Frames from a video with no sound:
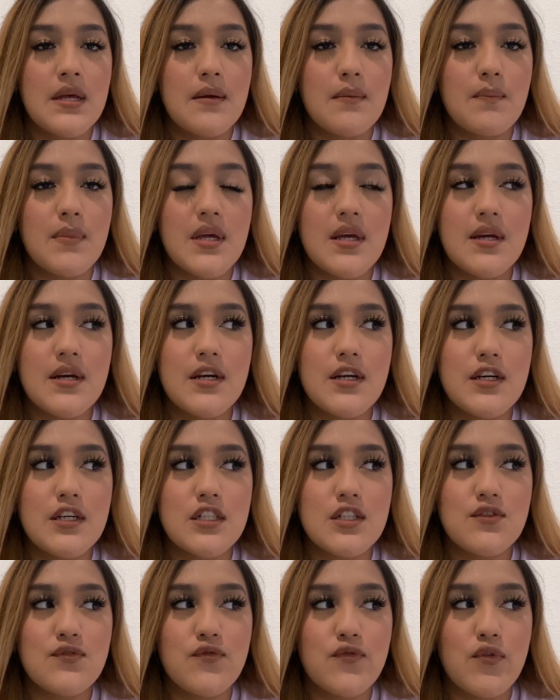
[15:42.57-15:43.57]

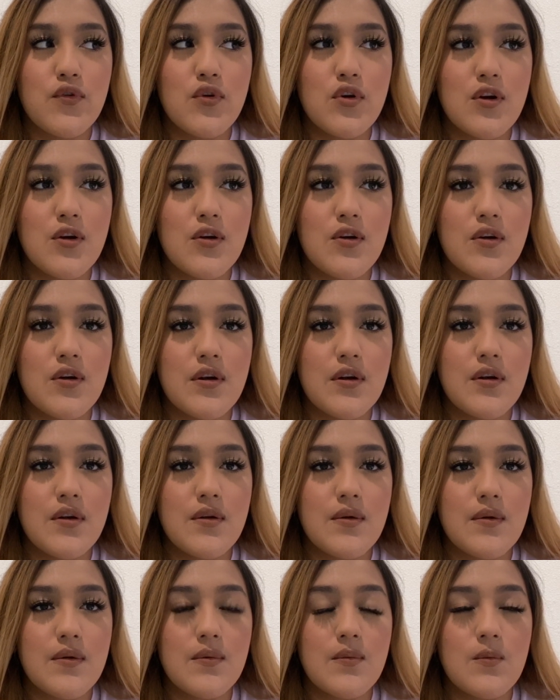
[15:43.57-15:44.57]
because for
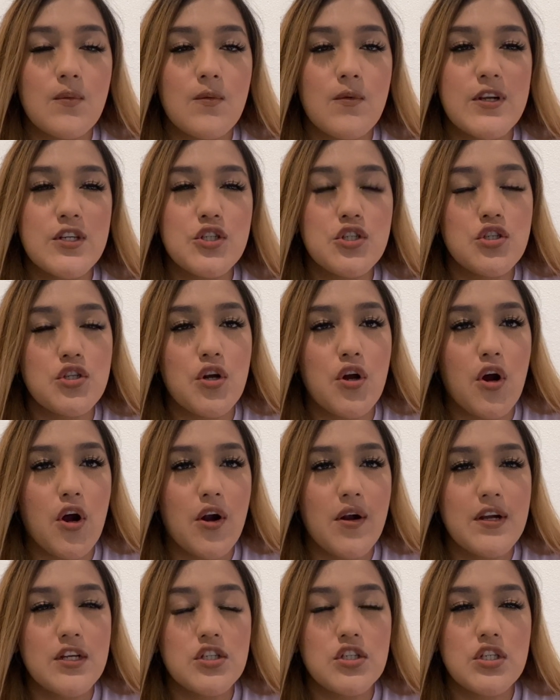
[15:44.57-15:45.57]
Register
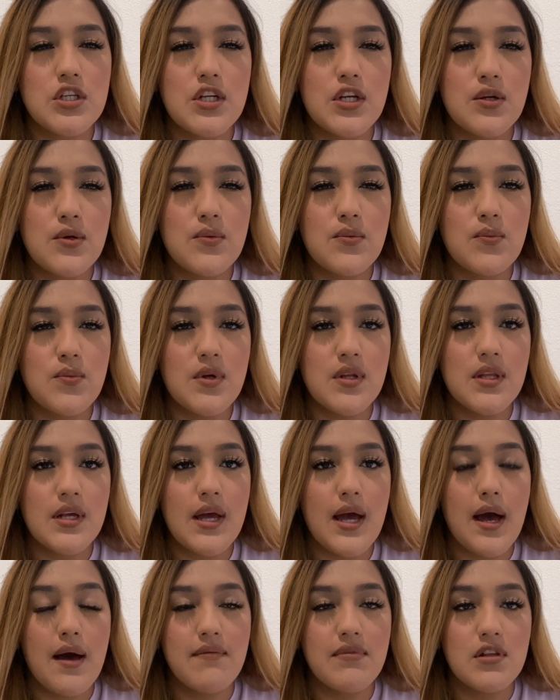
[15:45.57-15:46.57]
RN, she didn't really
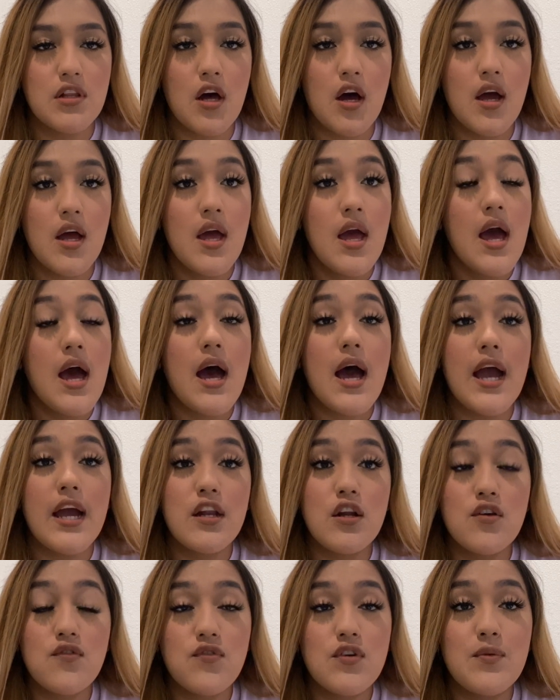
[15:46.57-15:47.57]
have a lot. I
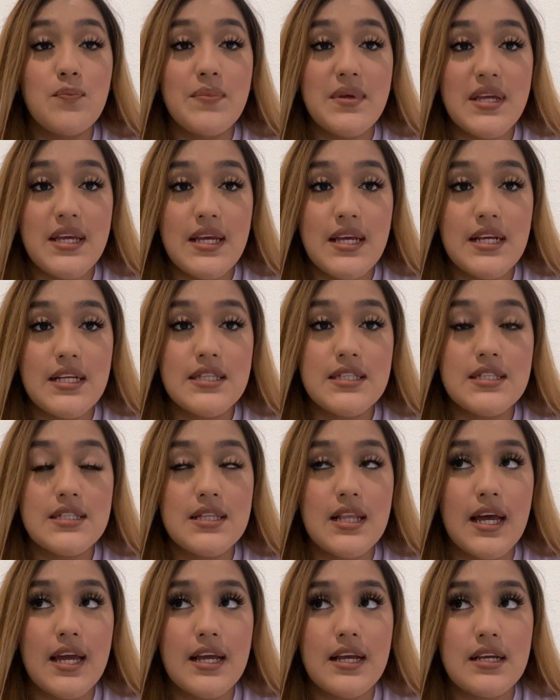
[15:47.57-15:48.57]
know for peds,
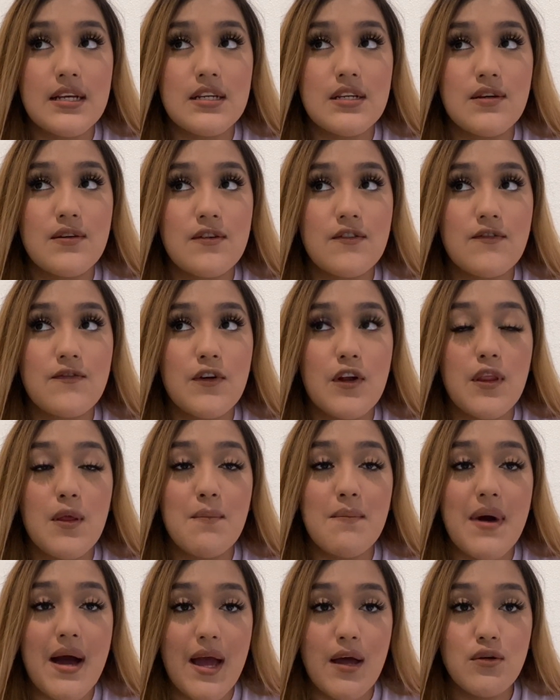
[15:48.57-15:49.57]
like for the
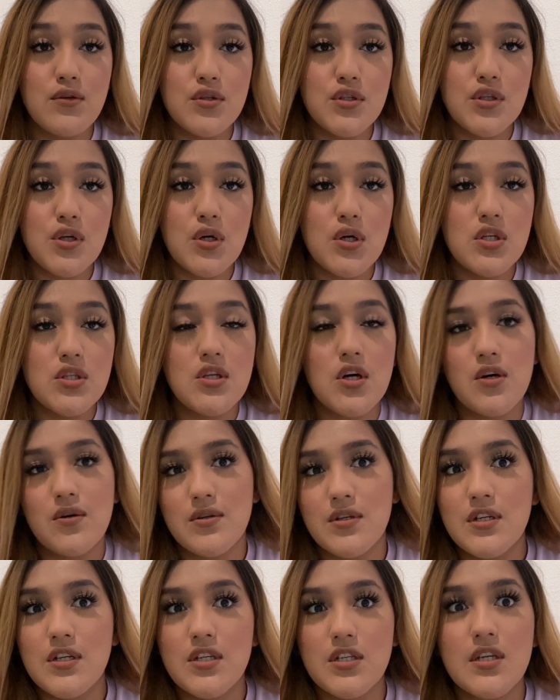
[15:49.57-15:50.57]
milestones, oh,
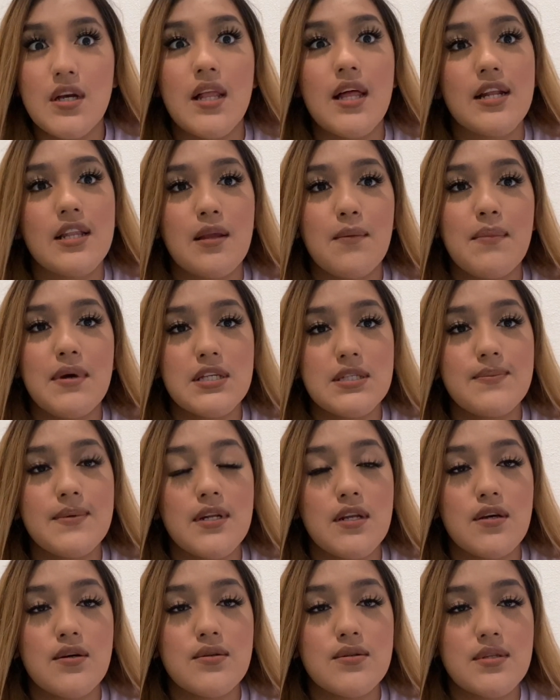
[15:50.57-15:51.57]
she had like the best
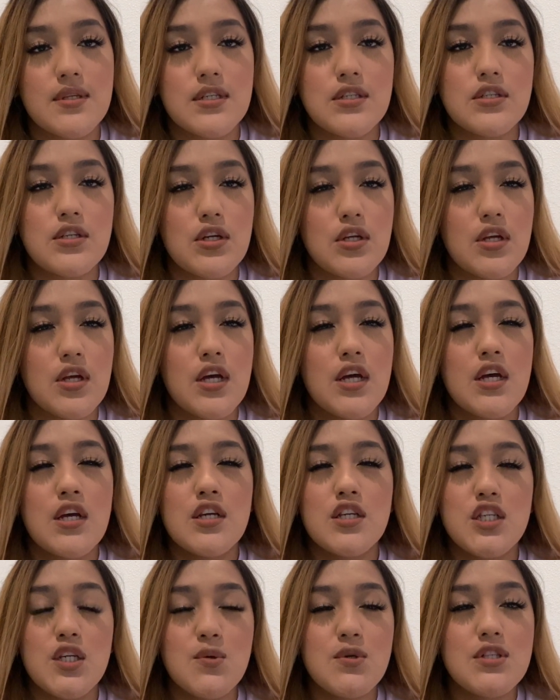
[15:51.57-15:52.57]
videos, and
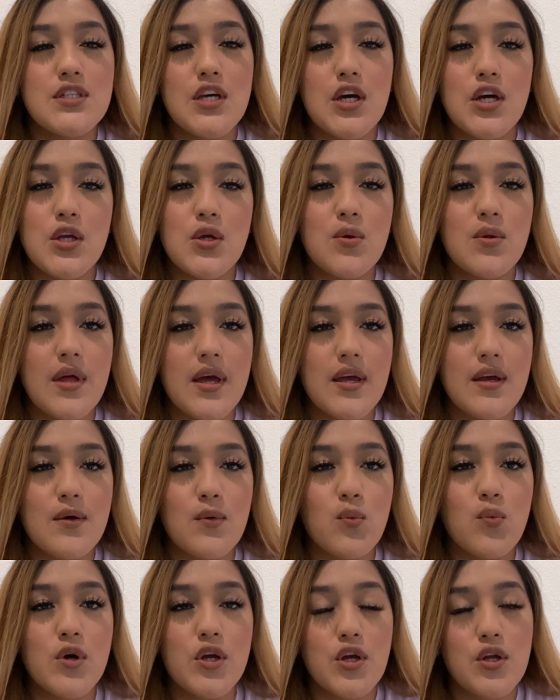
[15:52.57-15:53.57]
she would tell you like
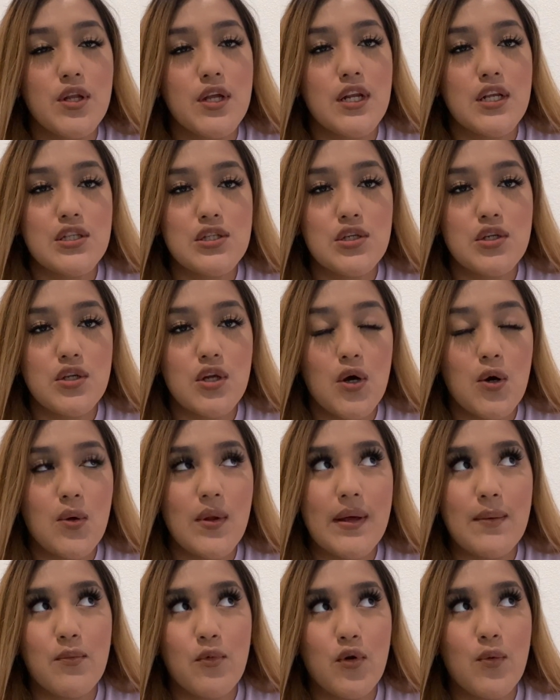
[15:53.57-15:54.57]
what you needed to know,
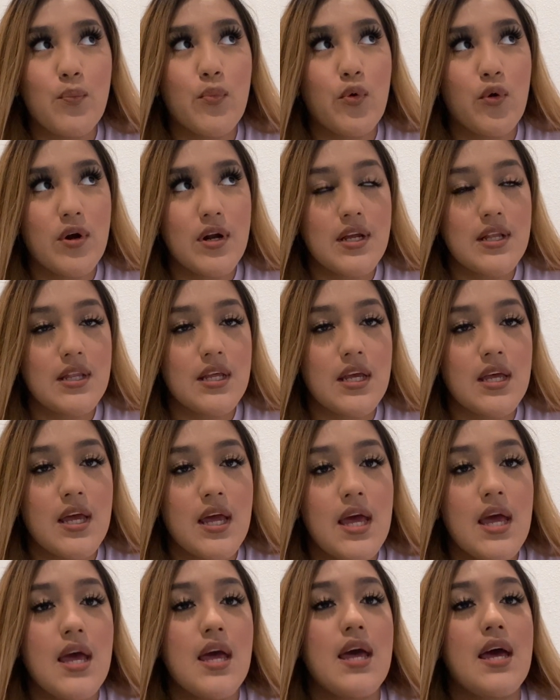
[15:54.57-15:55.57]
like more importantly.
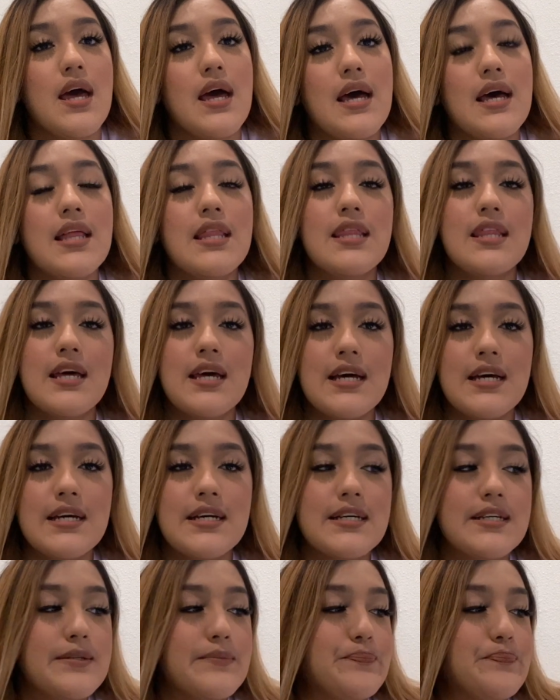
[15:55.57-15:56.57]
And
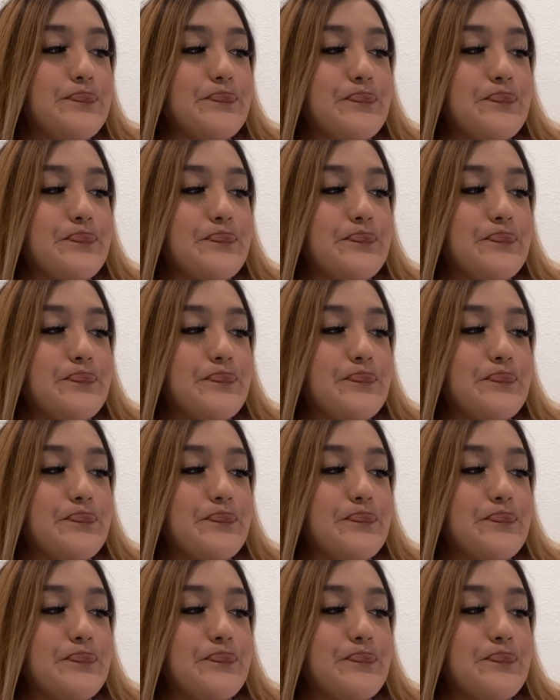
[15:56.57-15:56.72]
then